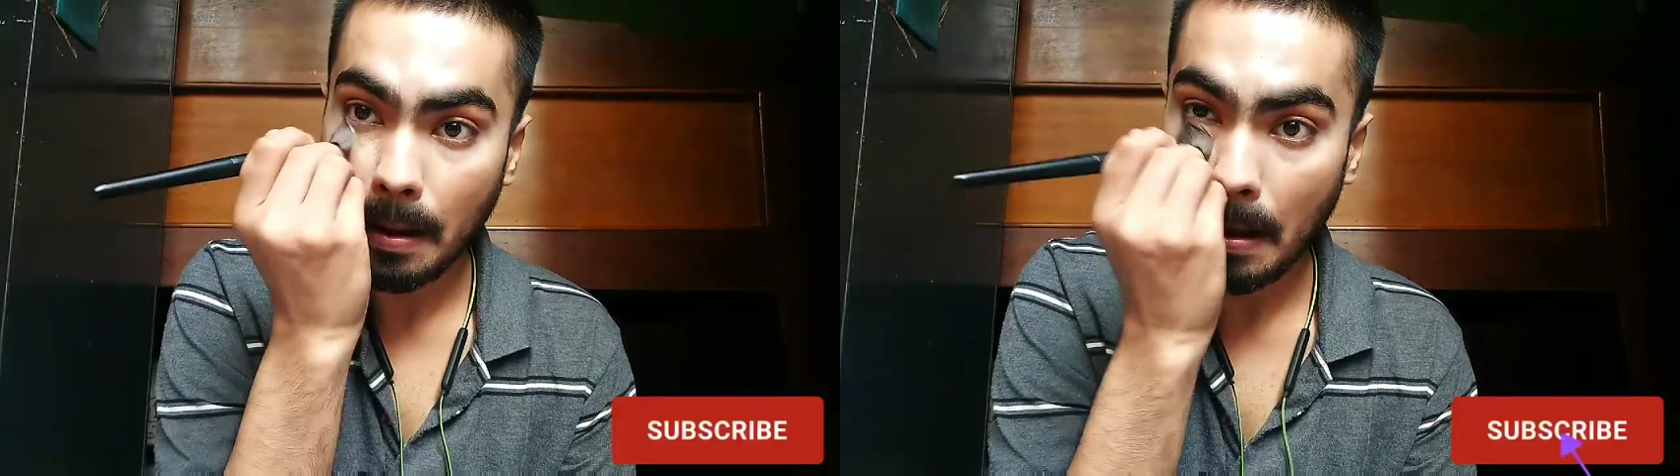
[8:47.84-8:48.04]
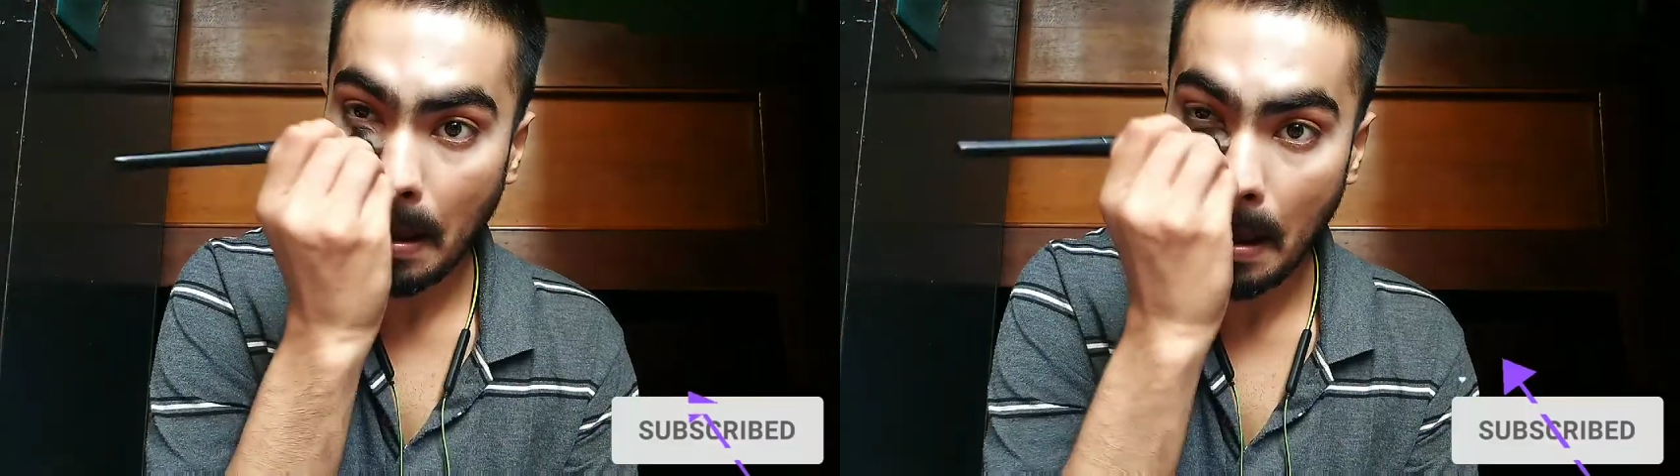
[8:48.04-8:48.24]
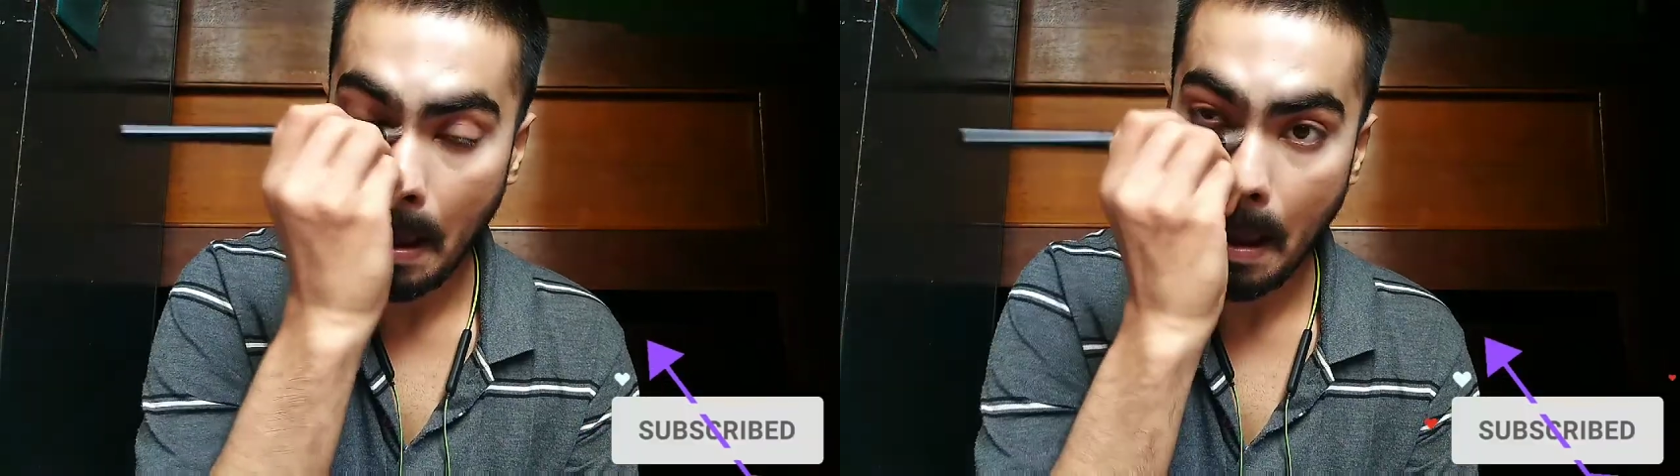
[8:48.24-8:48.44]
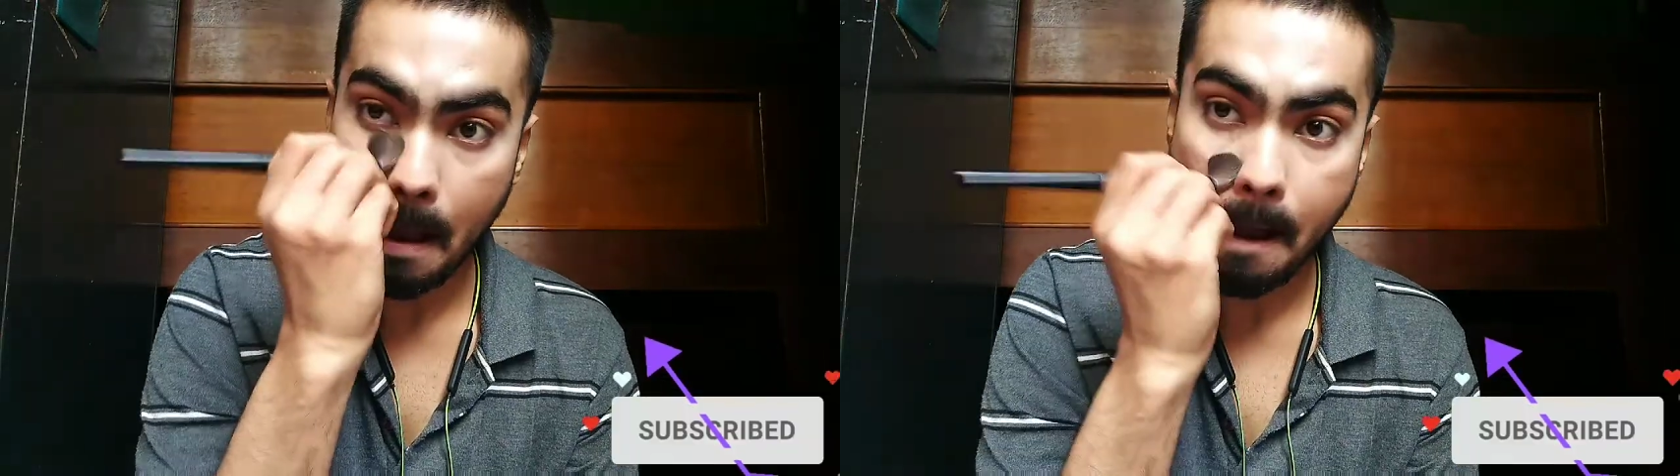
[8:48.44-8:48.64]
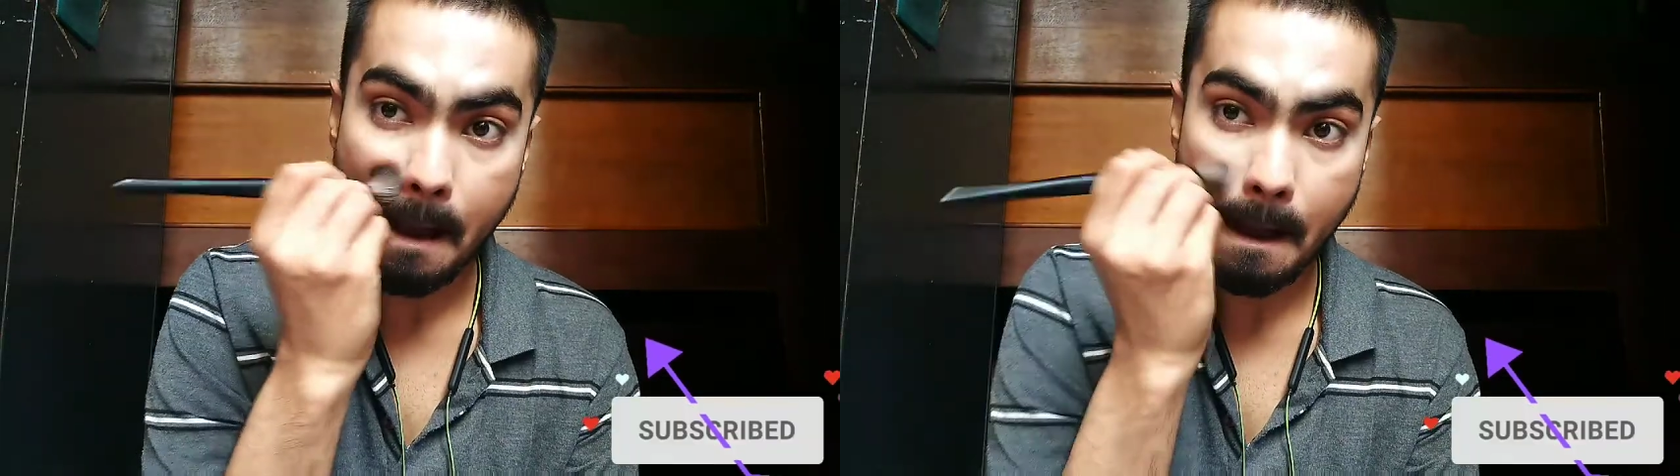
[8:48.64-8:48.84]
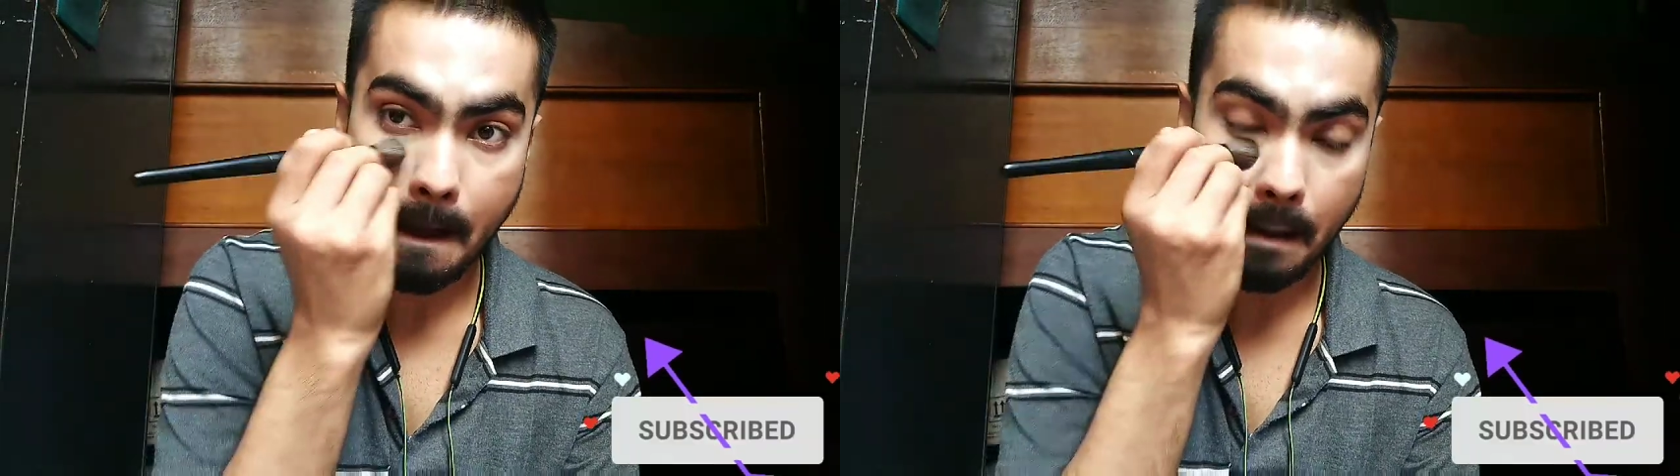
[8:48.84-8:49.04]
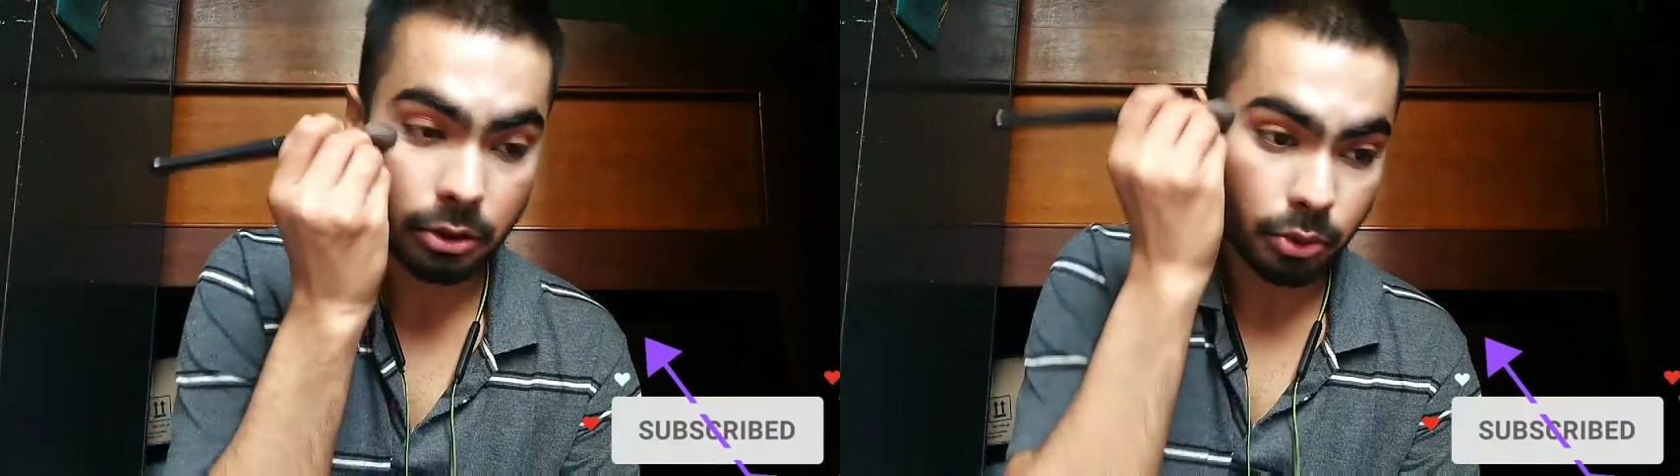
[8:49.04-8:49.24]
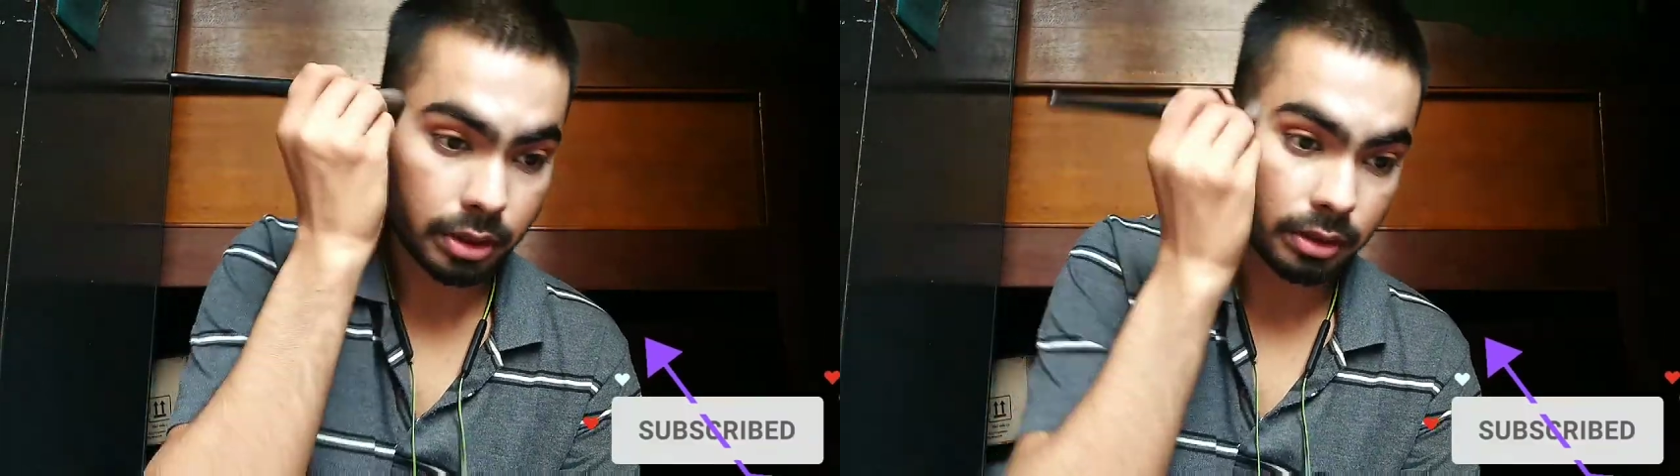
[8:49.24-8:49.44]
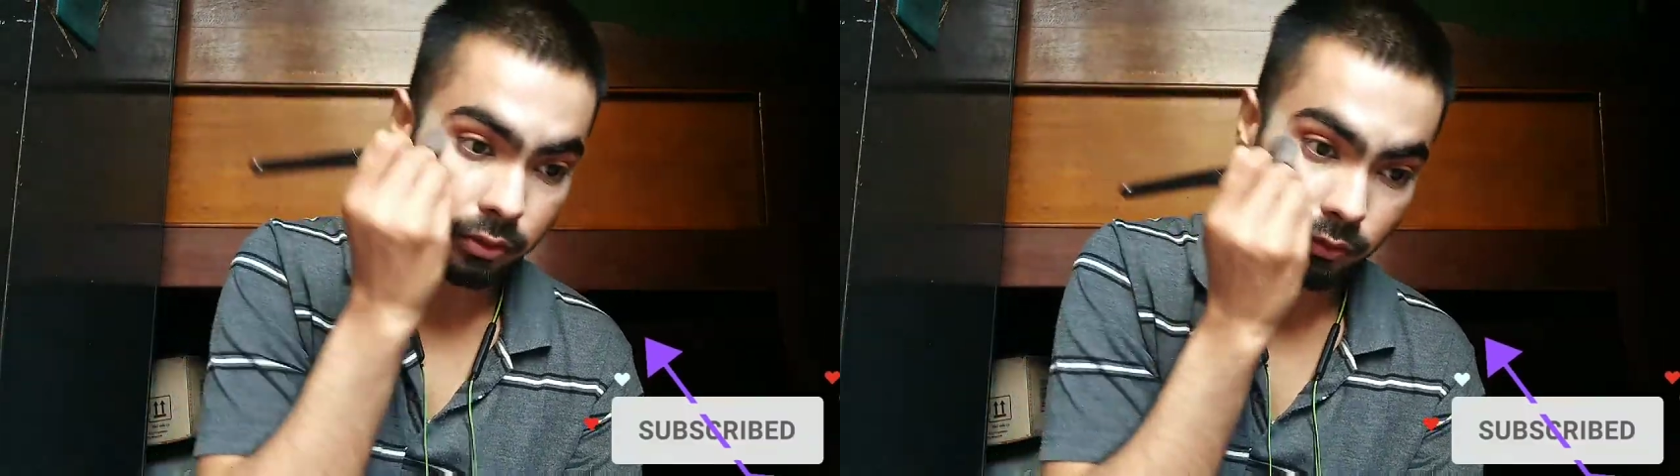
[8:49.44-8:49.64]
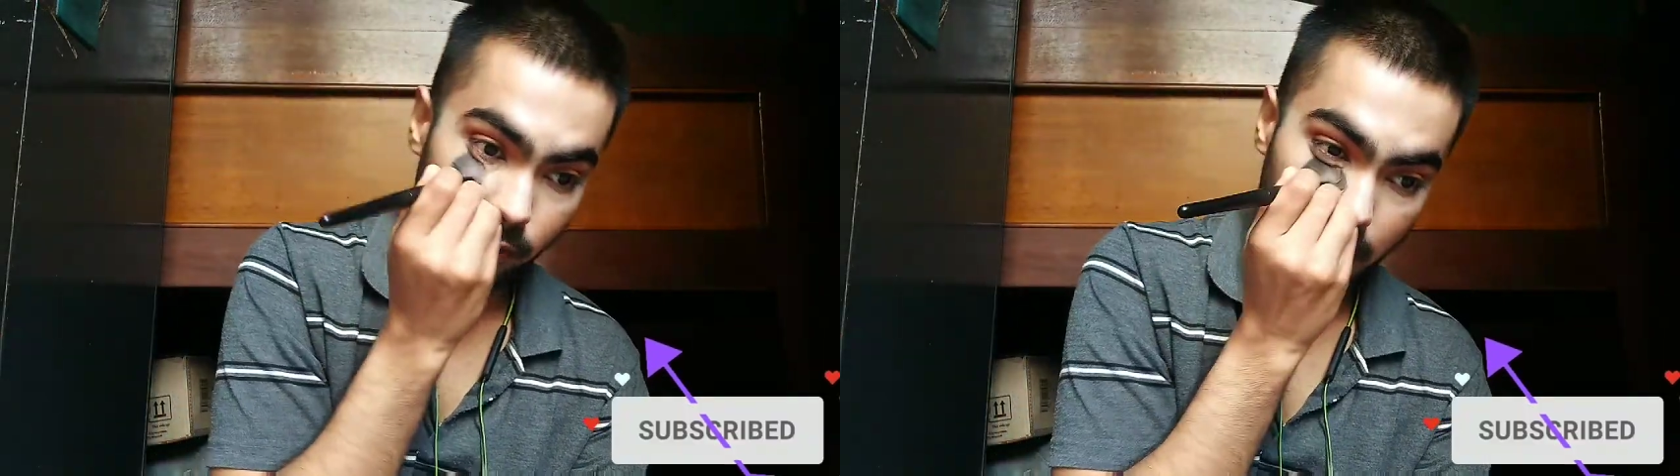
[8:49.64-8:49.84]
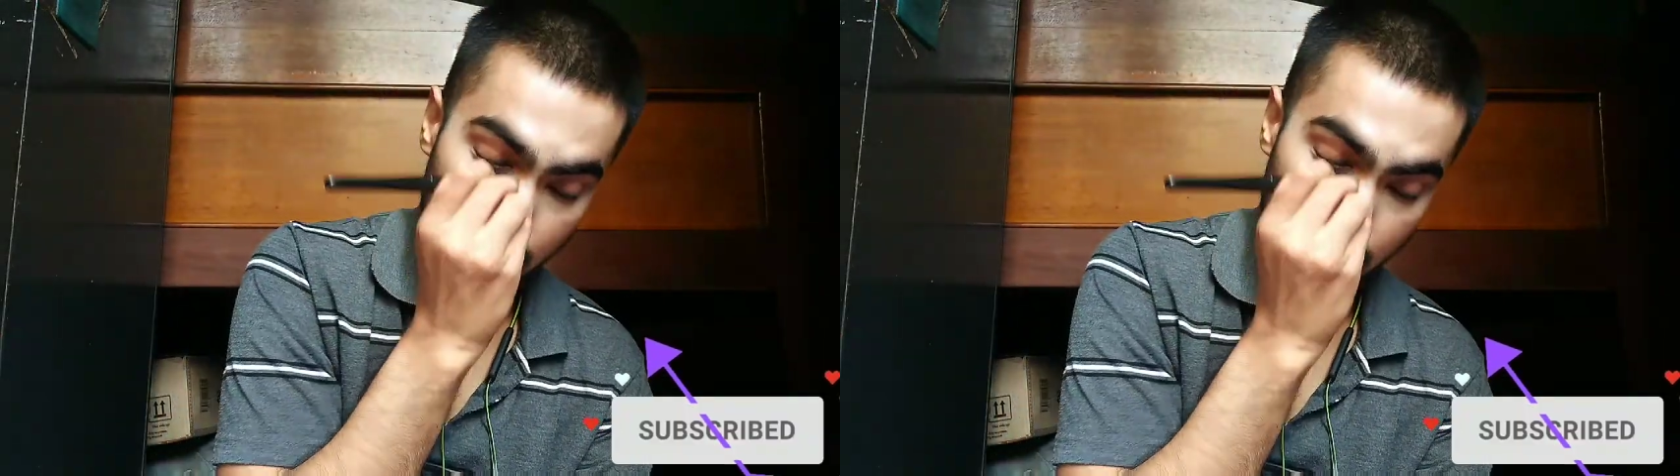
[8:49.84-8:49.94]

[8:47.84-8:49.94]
under to